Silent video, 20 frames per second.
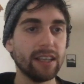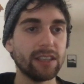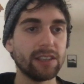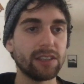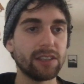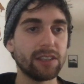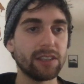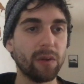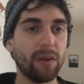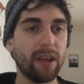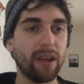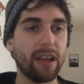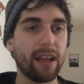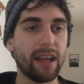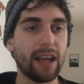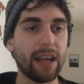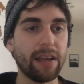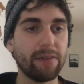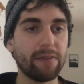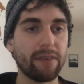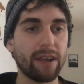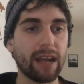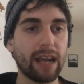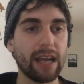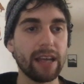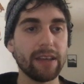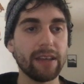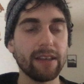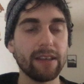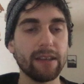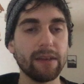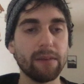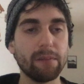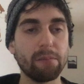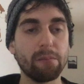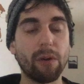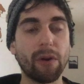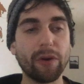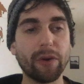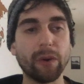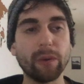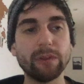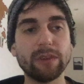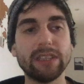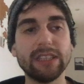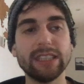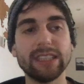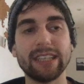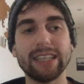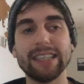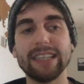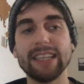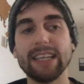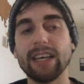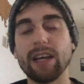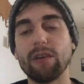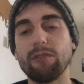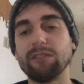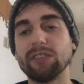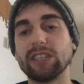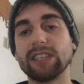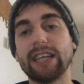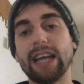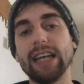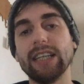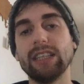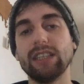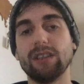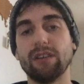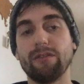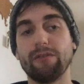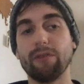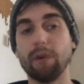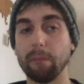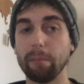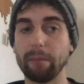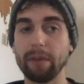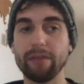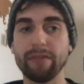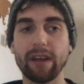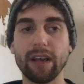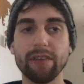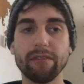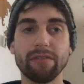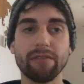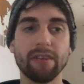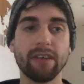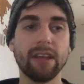So I borrowed this idea of a sketch from P5,